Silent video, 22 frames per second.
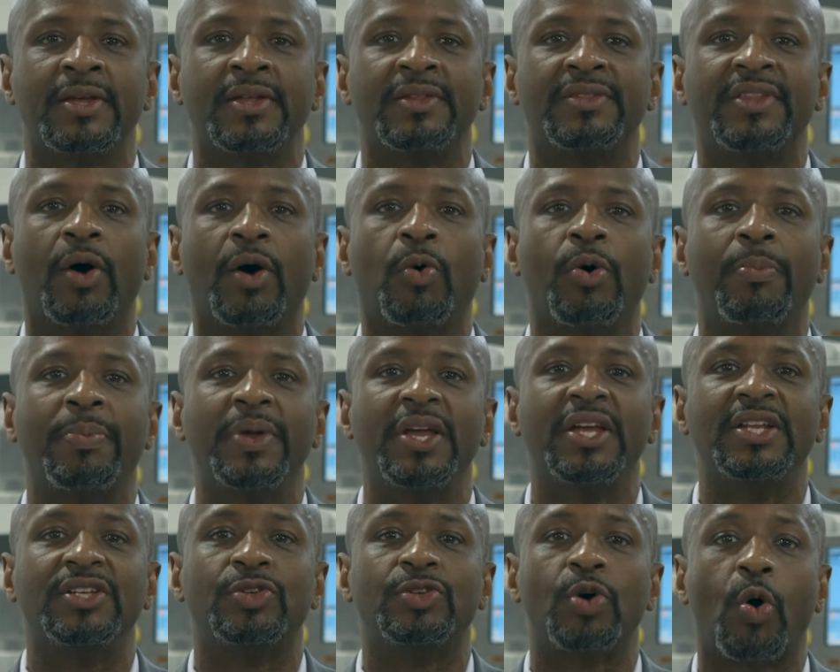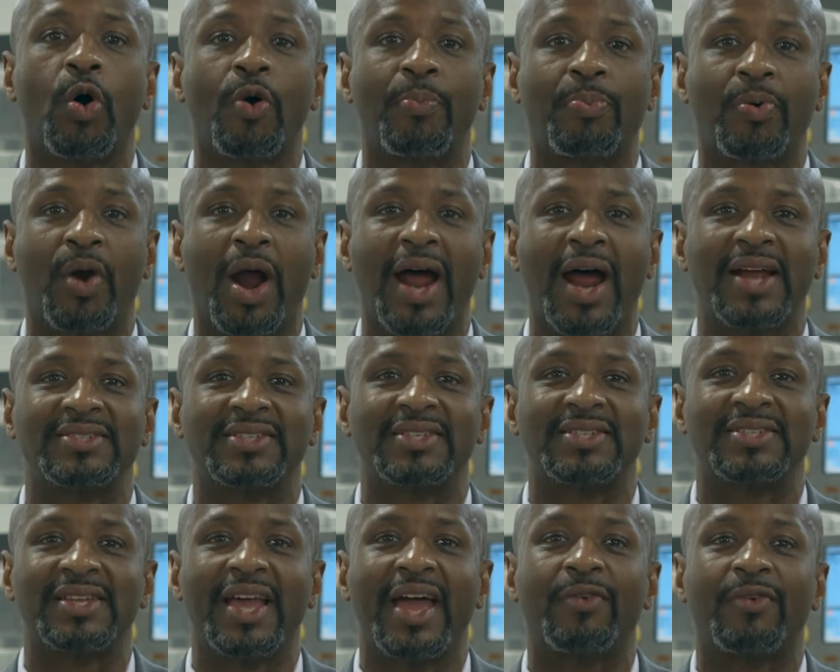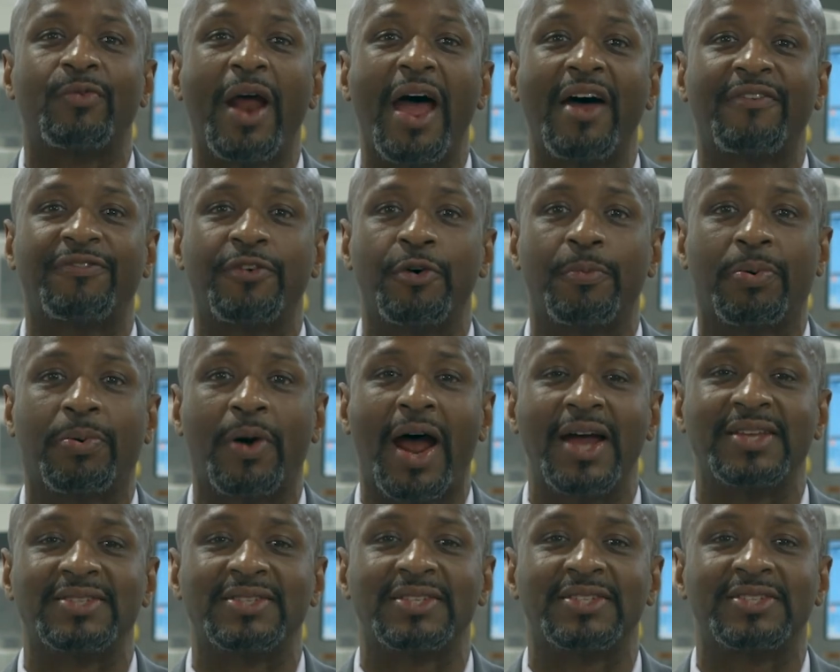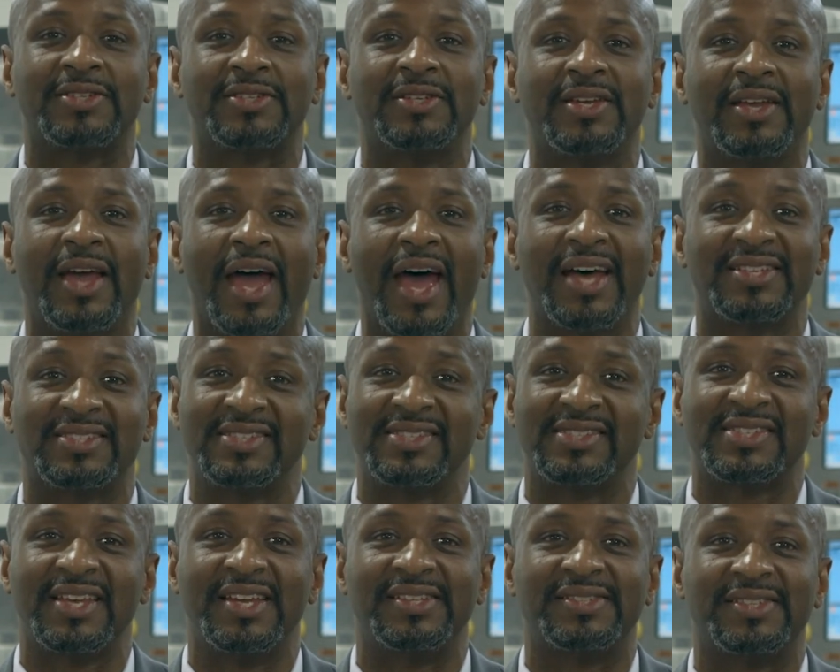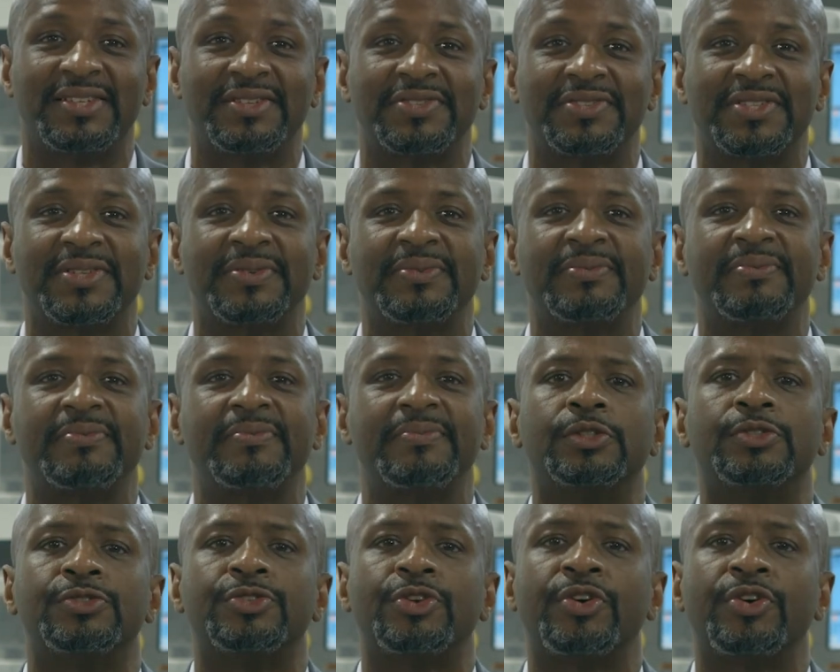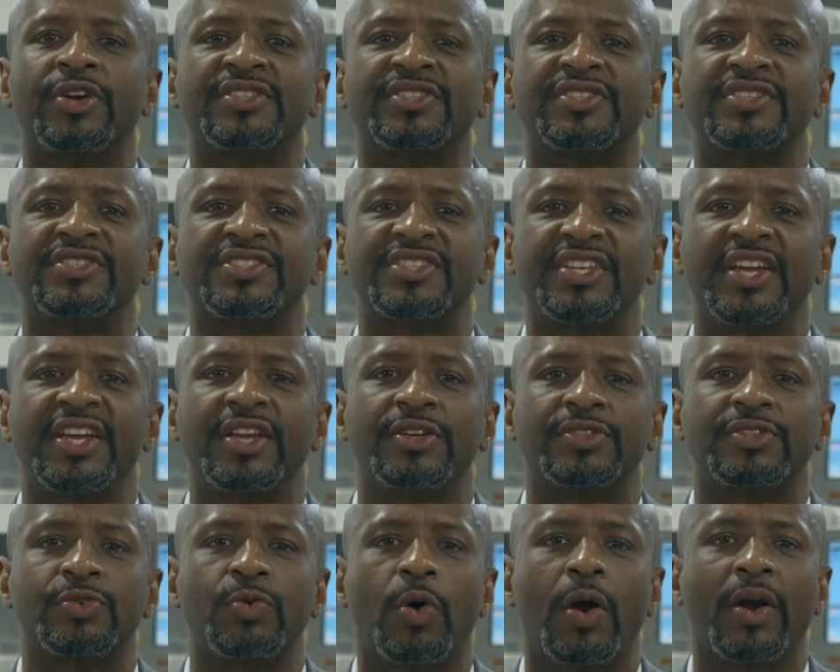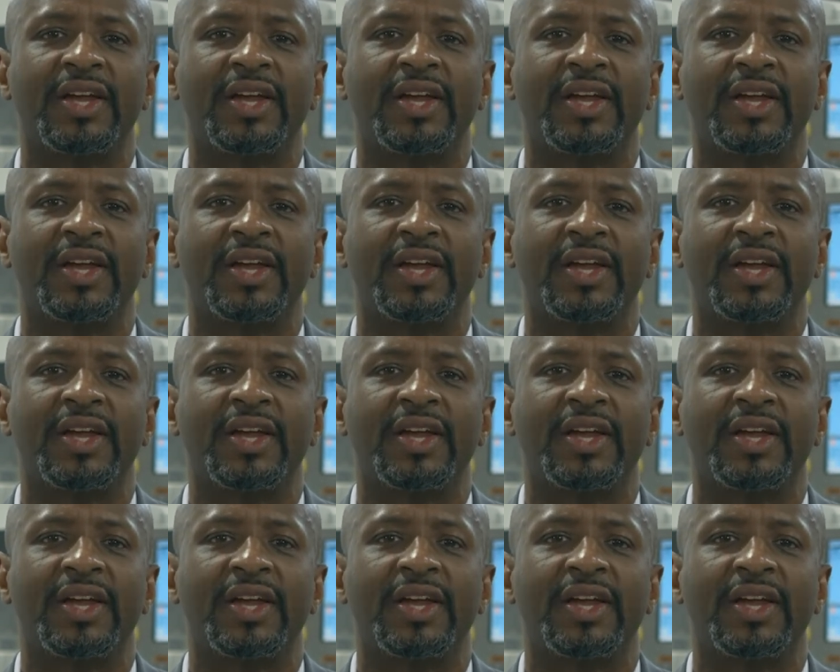There will be door prizes and raffle prizes as incentives. Juniors and seniors who are